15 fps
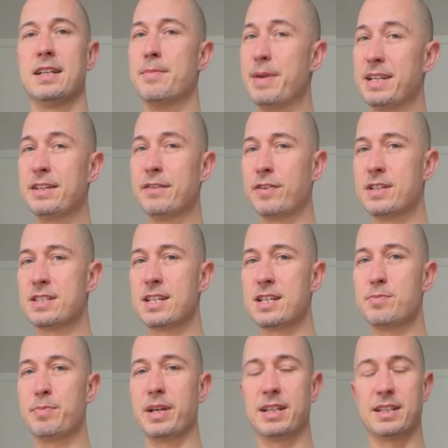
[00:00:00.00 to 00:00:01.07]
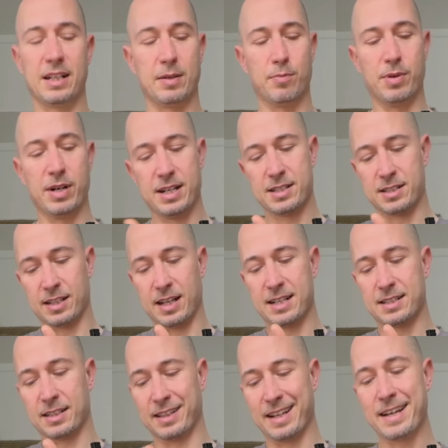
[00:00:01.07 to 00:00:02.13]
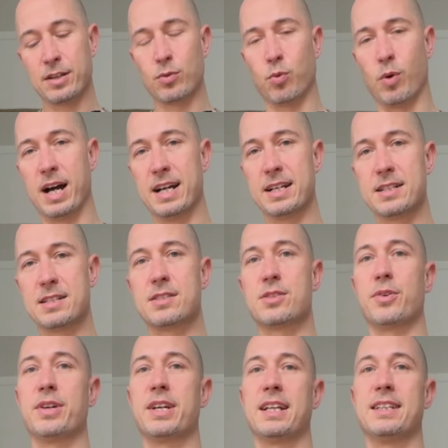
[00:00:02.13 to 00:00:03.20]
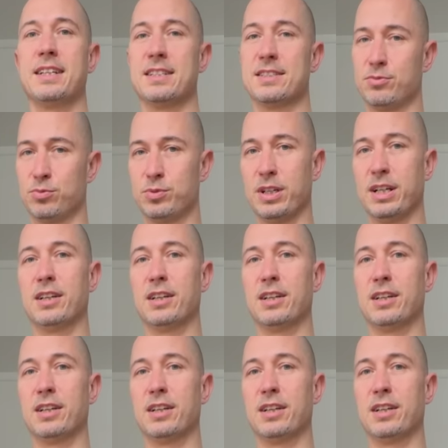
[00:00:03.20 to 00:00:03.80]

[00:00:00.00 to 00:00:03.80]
main differences being that the bread is sliced lengthwise, so you get these really